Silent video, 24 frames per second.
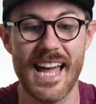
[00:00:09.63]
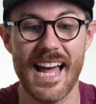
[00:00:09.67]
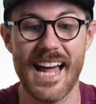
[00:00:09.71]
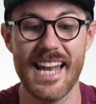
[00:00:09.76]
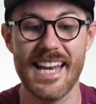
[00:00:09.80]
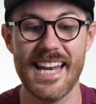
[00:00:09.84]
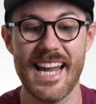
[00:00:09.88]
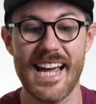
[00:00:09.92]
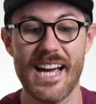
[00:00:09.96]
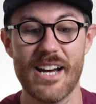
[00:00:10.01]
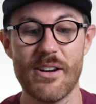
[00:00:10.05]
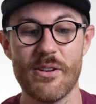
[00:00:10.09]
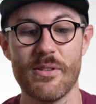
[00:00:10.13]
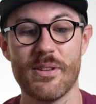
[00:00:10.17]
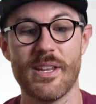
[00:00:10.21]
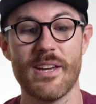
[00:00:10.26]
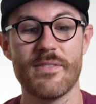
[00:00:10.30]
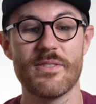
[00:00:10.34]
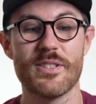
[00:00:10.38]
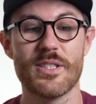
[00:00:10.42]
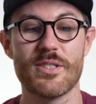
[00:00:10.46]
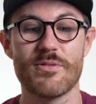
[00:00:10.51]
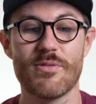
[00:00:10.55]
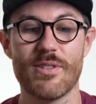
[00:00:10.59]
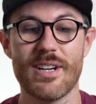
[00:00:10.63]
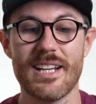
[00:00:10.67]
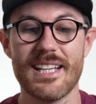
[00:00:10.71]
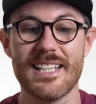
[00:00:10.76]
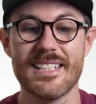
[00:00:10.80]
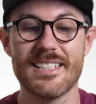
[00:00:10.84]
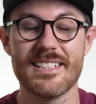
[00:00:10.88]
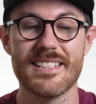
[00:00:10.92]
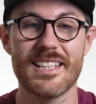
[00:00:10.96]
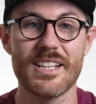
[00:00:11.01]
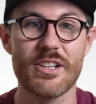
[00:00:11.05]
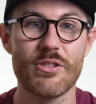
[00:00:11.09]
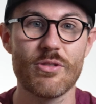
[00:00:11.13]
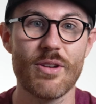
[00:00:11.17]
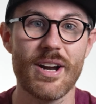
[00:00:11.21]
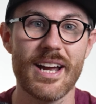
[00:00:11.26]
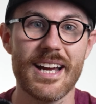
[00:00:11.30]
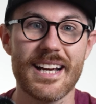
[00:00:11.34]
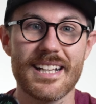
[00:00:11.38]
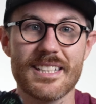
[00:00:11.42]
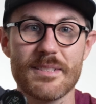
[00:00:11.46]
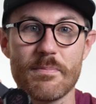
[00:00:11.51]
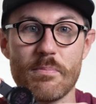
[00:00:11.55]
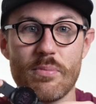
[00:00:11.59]
And now they've just released the Grit
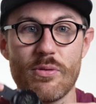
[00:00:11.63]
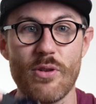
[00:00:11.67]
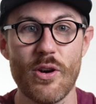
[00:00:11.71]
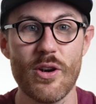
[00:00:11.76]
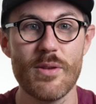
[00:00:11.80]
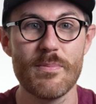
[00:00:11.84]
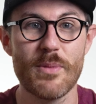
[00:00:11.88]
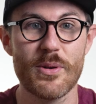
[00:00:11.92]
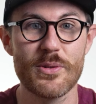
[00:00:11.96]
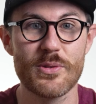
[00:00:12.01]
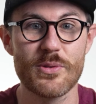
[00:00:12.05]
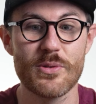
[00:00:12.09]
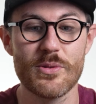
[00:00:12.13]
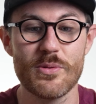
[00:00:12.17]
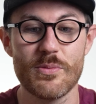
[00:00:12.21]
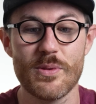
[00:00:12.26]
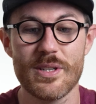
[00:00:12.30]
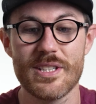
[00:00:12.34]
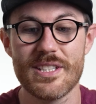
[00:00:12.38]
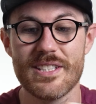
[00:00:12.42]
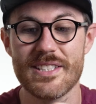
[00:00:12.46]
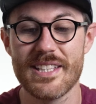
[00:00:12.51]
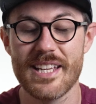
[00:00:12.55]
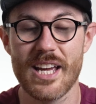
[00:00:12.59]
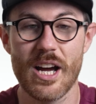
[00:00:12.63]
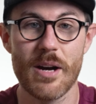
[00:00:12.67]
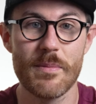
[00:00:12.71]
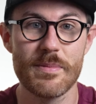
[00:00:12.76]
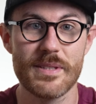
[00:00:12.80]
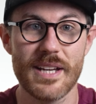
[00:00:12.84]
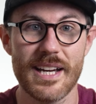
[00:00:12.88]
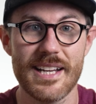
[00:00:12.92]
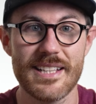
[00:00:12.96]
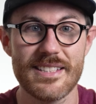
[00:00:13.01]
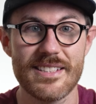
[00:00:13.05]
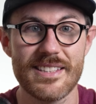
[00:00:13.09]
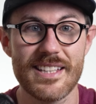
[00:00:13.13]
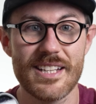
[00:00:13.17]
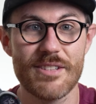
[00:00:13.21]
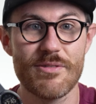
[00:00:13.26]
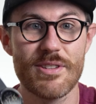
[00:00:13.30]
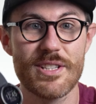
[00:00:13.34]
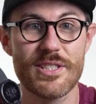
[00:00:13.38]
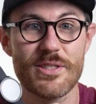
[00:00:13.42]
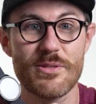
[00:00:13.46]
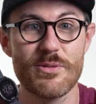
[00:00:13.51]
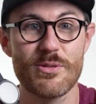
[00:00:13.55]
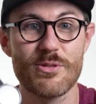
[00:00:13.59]
X Pro model, which is the update to the
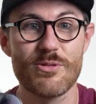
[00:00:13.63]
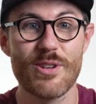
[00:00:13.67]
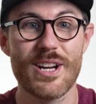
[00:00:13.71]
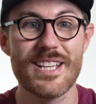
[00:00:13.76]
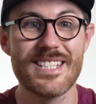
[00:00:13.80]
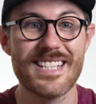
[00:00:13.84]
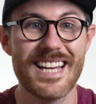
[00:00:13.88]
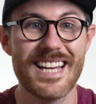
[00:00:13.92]
original Grit